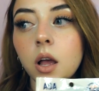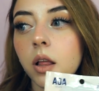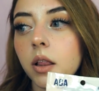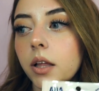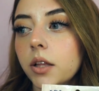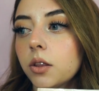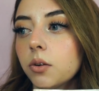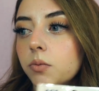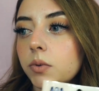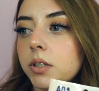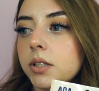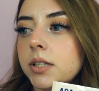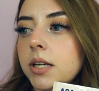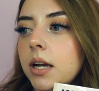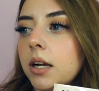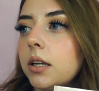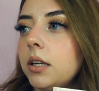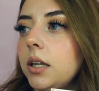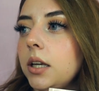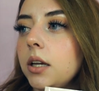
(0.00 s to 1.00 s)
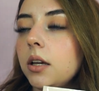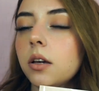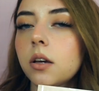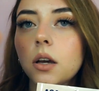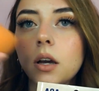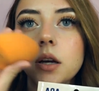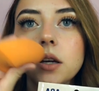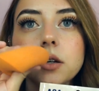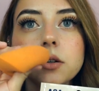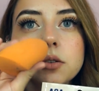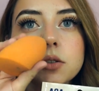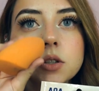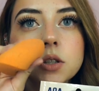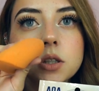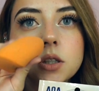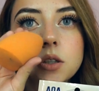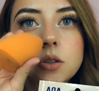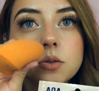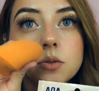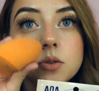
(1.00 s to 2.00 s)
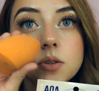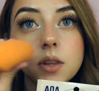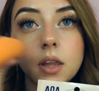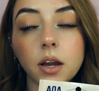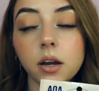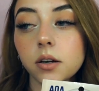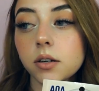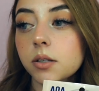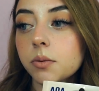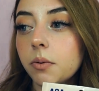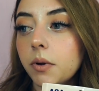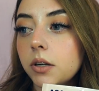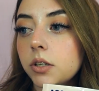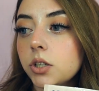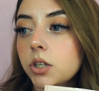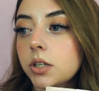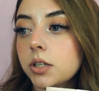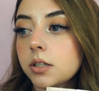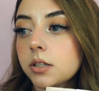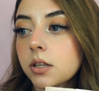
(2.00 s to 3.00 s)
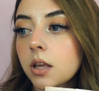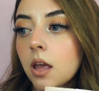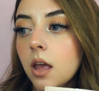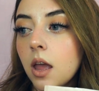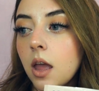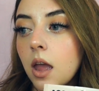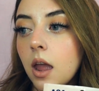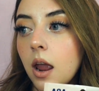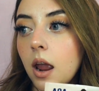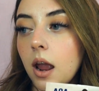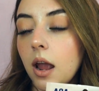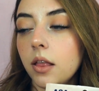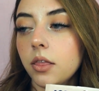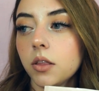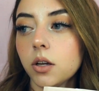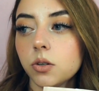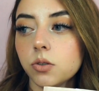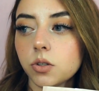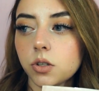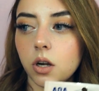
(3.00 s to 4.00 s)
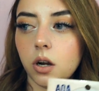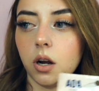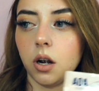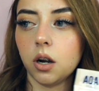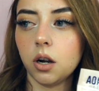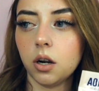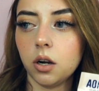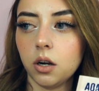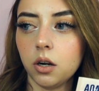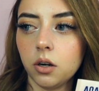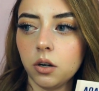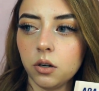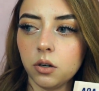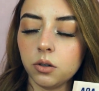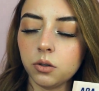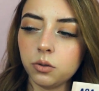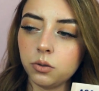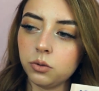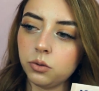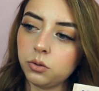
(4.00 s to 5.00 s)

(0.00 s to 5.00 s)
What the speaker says: like the Real Technique. I usually use their sponges, and those are,